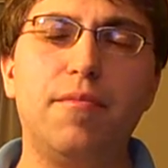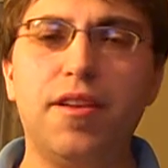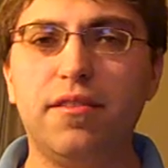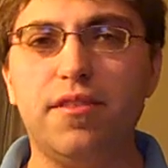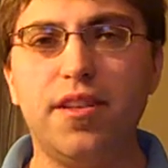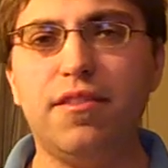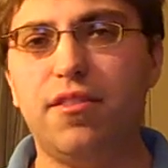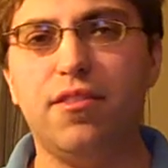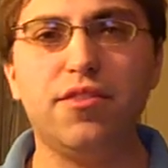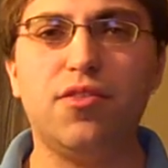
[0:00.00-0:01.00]
I mean,
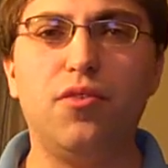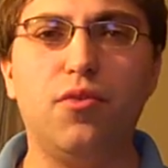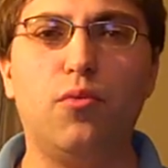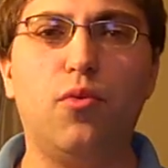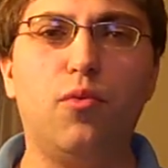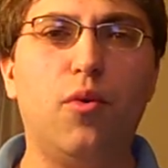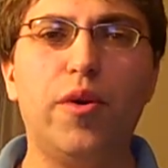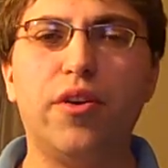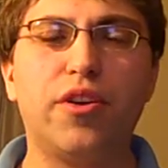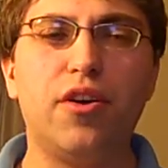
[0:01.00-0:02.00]
there's the whole
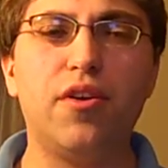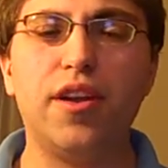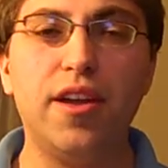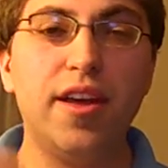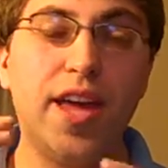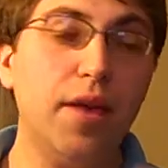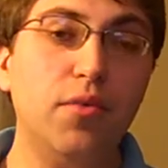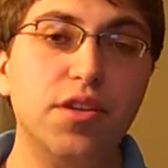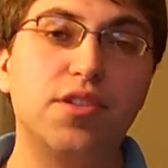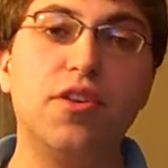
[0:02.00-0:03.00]
warrior code, and
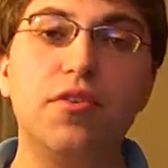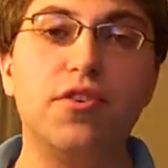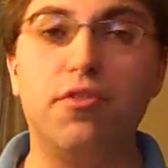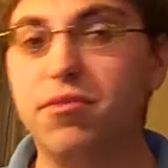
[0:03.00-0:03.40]
it was Goku.